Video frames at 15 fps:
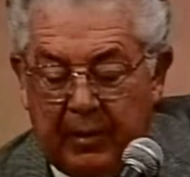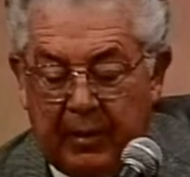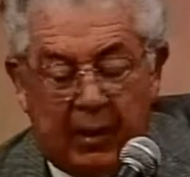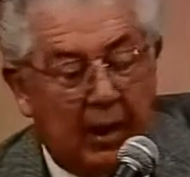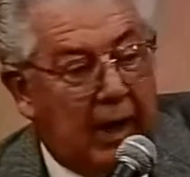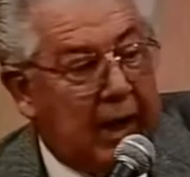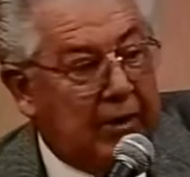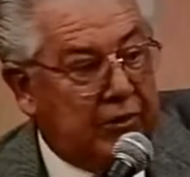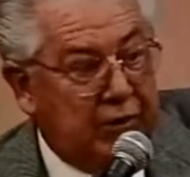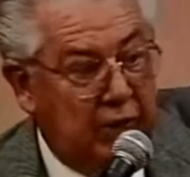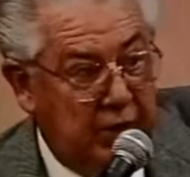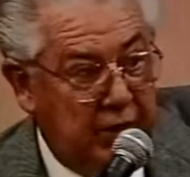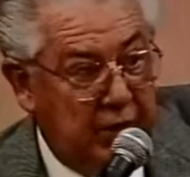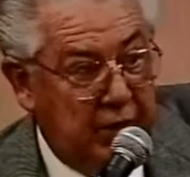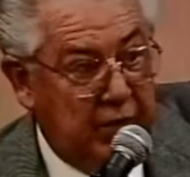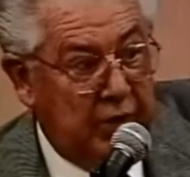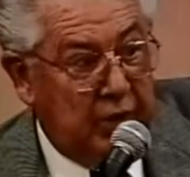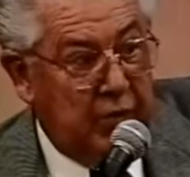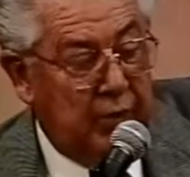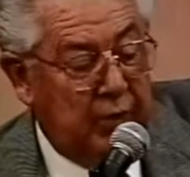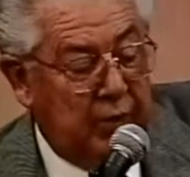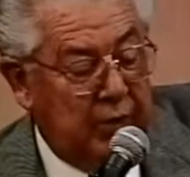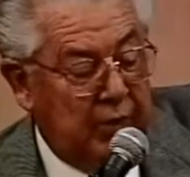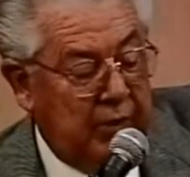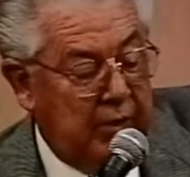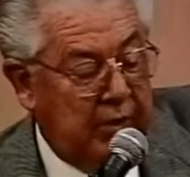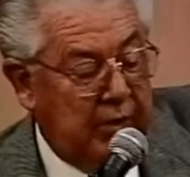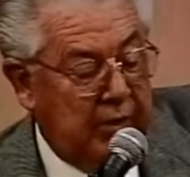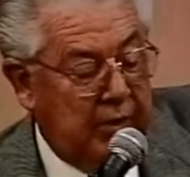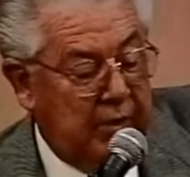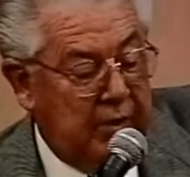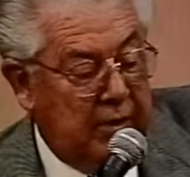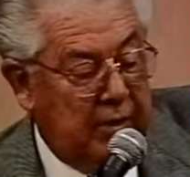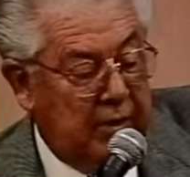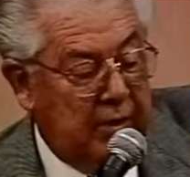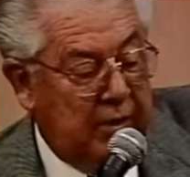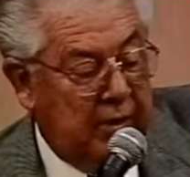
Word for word: I certainly concur with you, and, and uh,